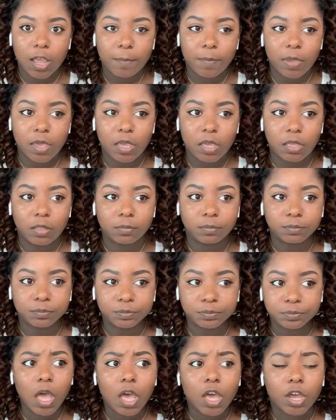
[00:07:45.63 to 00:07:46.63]
I mean,
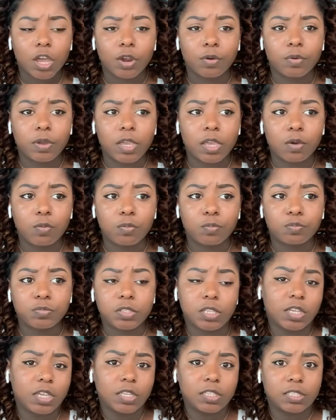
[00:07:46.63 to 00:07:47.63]
Korea
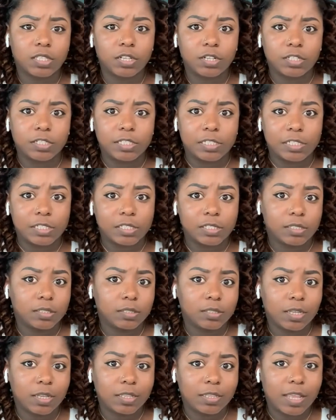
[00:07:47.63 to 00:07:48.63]
took it seriously,
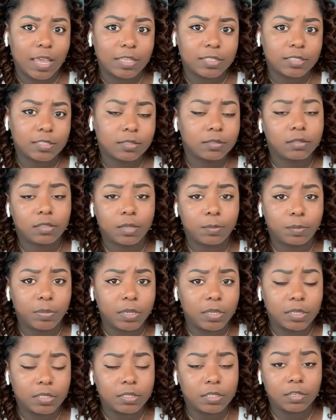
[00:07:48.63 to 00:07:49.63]
and that's the
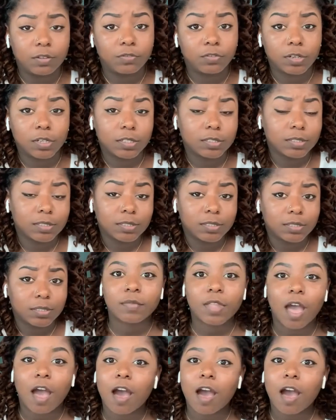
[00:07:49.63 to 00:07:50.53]
biggest difference.